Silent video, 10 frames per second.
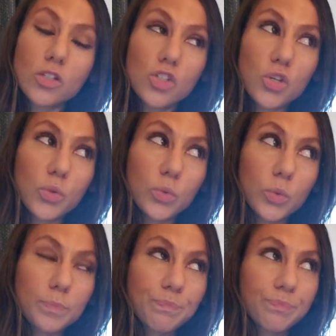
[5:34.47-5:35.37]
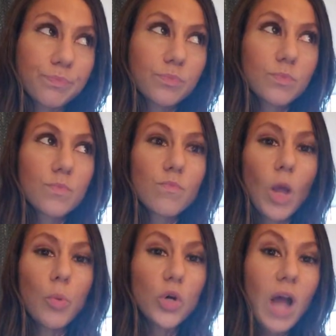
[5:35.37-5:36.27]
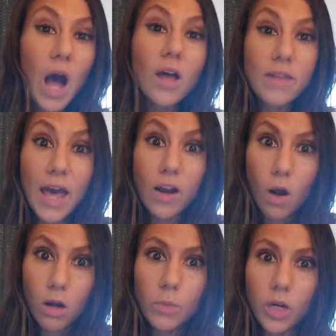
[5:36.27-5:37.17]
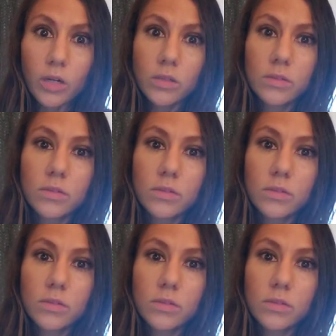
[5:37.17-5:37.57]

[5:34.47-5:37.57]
to put on that armor,